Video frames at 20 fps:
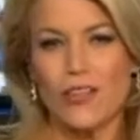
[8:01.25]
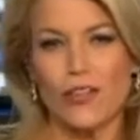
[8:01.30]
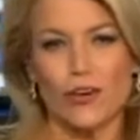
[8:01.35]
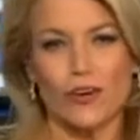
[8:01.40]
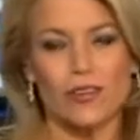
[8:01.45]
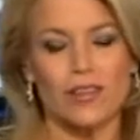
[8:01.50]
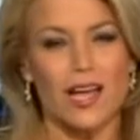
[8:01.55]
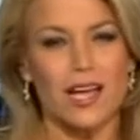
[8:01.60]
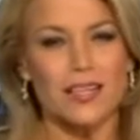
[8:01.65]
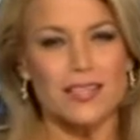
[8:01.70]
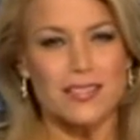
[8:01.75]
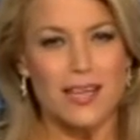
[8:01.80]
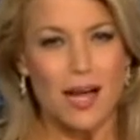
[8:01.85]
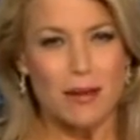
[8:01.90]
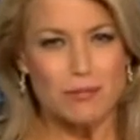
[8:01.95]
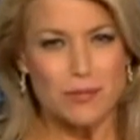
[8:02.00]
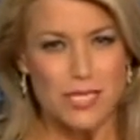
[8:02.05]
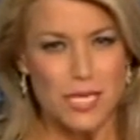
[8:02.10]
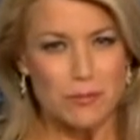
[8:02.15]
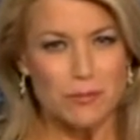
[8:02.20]
There are a lot of
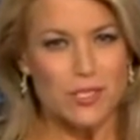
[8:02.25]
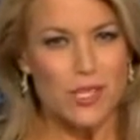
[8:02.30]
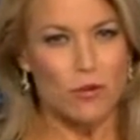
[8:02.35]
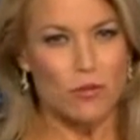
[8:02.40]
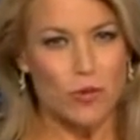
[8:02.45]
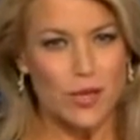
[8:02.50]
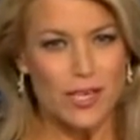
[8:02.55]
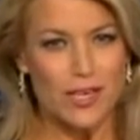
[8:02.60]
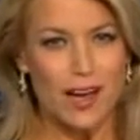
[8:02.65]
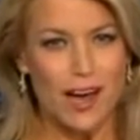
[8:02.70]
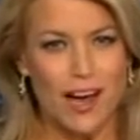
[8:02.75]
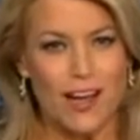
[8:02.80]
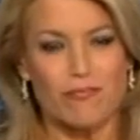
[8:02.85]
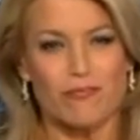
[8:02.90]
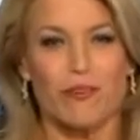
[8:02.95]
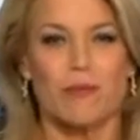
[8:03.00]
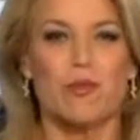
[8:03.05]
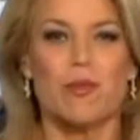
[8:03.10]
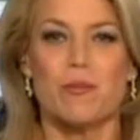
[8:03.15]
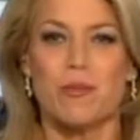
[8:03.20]
top tips that we
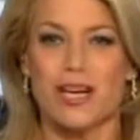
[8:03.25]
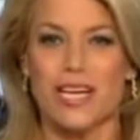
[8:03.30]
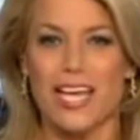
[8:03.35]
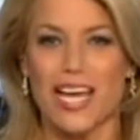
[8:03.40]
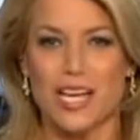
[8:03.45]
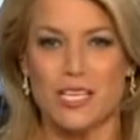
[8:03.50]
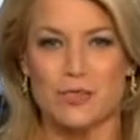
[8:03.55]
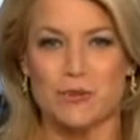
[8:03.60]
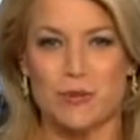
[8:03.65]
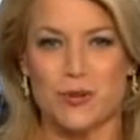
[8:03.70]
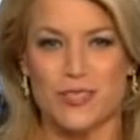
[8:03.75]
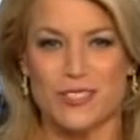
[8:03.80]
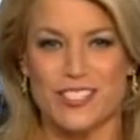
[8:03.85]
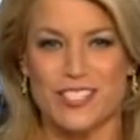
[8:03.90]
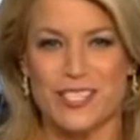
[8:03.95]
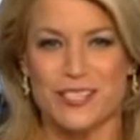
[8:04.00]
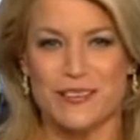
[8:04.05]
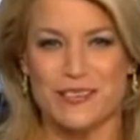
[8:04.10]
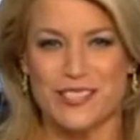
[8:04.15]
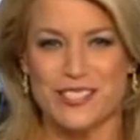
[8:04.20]
got from the money experts
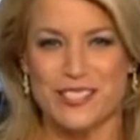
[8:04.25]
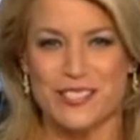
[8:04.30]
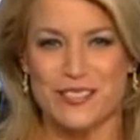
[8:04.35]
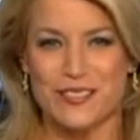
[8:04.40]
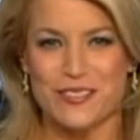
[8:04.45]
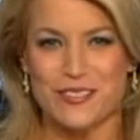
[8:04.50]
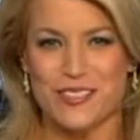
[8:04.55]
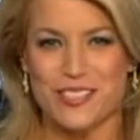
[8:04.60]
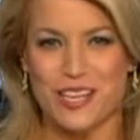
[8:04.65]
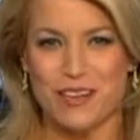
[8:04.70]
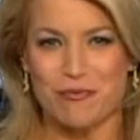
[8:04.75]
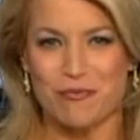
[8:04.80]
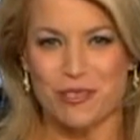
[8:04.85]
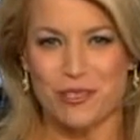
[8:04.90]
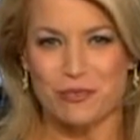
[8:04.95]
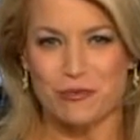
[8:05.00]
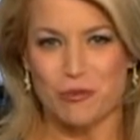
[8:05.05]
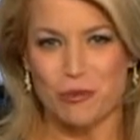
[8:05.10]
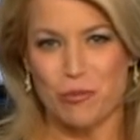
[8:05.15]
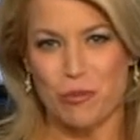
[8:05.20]
at U.S. News at
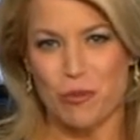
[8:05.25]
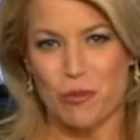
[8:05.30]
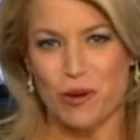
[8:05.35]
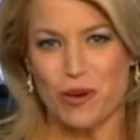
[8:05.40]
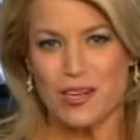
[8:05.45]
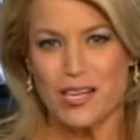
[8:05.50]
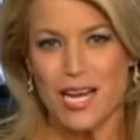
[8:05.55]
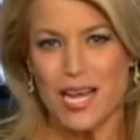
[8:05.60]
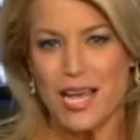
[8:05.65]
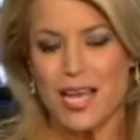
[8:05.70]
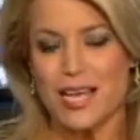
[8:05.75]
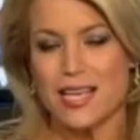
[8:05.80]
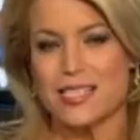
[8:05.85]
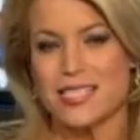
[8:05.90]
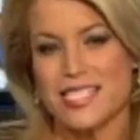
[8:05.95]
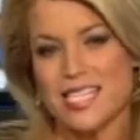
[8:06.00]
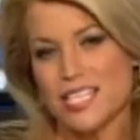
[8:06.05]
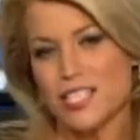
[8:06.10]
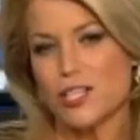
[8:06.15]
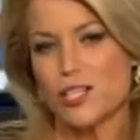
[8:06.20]
World Report.
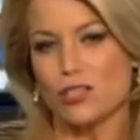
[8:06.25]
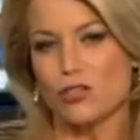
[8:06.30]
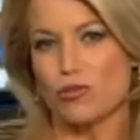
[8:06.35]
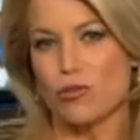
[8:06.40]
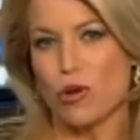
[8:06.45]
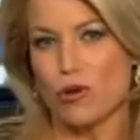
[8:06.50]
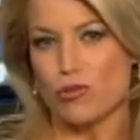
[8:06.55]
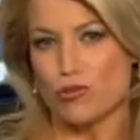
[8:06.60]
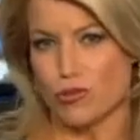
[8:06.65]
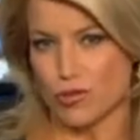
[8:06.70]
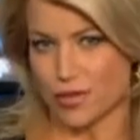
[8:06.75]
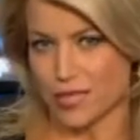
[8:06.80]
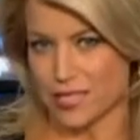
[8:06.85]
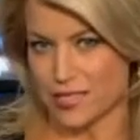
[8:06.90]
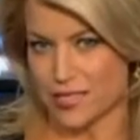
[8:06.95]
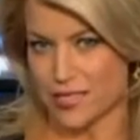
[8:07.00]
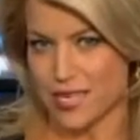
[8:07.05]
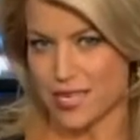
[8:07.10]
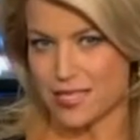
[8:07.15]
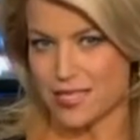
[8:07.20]
Stick to your grocery
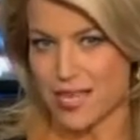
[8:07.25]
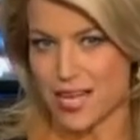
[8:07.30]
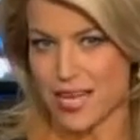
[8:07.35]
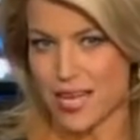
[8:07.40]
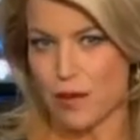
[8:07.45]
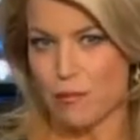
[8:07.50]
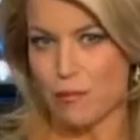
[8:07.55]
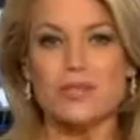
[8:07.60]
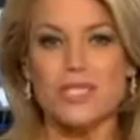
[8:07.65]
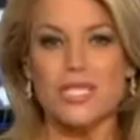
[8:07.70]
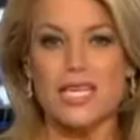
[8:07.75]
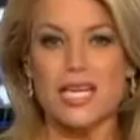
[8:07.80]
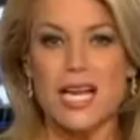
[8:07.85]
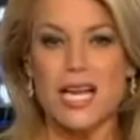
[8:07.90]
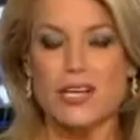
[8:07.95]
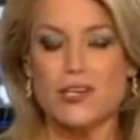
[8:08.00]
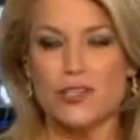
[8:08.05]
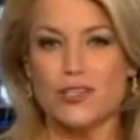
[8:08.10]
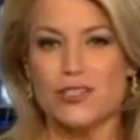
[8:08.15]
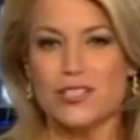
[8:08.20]
list, they say. 2
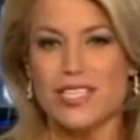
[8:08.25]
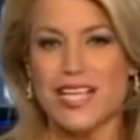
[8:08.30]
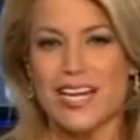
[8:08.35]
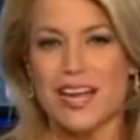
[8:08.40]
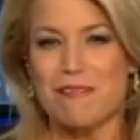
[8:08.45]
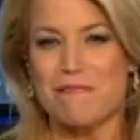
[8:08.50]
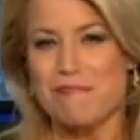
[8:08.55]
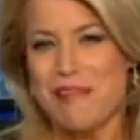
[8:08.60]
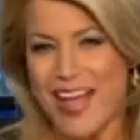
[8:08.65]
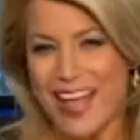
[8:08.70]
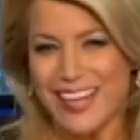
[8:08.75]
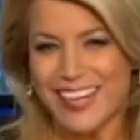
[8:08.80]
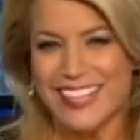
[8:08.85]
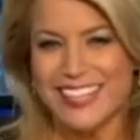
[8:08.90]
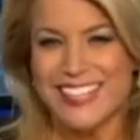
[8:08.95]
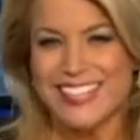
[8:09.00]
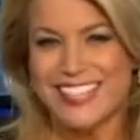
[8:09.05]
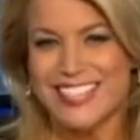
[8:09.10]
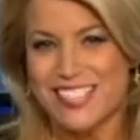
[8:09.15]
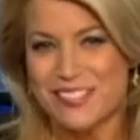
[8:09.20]
teenagers sent a man
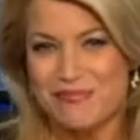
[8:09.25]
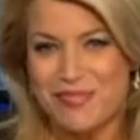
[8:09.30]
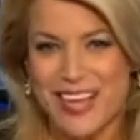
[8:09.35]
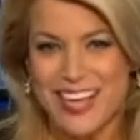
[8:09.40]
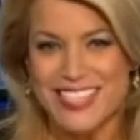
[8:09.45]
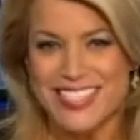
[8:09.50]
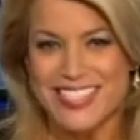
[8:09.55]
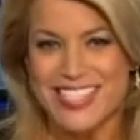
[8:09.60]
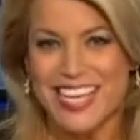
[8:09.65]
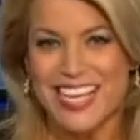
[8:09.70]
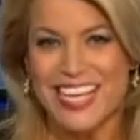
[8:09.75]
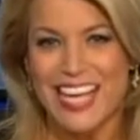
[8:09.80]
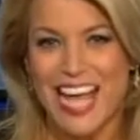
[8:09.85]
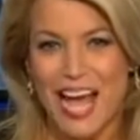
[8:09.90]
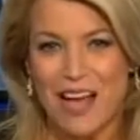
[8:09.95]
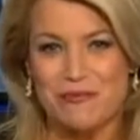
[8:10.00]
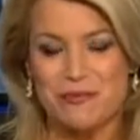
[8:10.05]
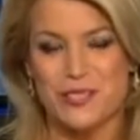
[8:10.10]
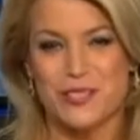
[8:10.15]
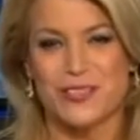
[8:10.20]
into space. They
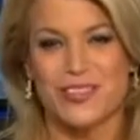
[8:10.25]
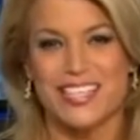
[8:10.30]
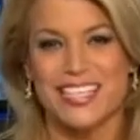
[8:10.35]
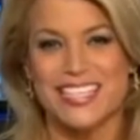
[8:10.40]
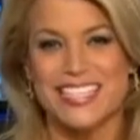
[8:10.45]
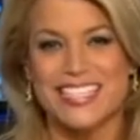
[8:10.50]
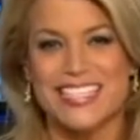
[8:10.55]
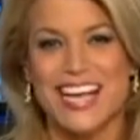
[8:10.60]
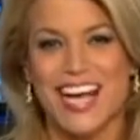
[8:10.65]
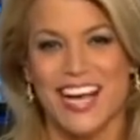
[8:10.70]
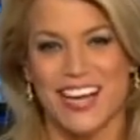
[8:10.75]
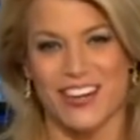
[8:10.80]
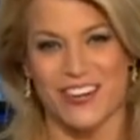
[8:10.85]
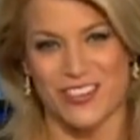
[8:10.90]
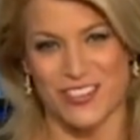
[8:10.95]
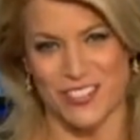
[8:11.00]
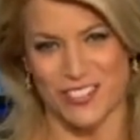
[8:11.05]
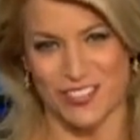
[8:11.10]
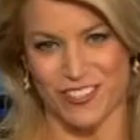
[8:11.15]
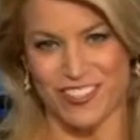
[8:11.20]
captured the
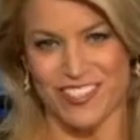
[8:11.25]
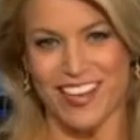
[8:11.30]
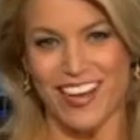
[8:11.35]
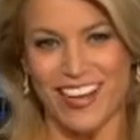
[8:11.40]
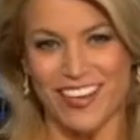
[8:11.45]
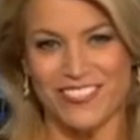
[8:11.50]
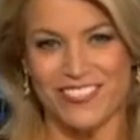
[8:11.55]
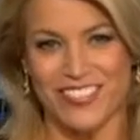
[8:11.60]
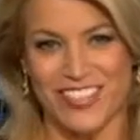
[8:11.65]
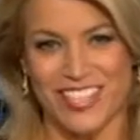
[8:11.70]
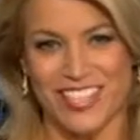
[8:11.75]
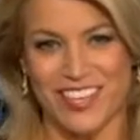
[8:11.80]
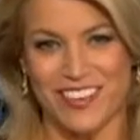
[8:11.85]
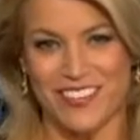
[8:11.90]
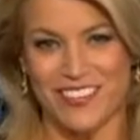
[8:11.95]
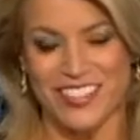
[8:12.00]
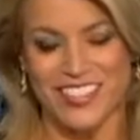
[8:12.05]
entire journey on video.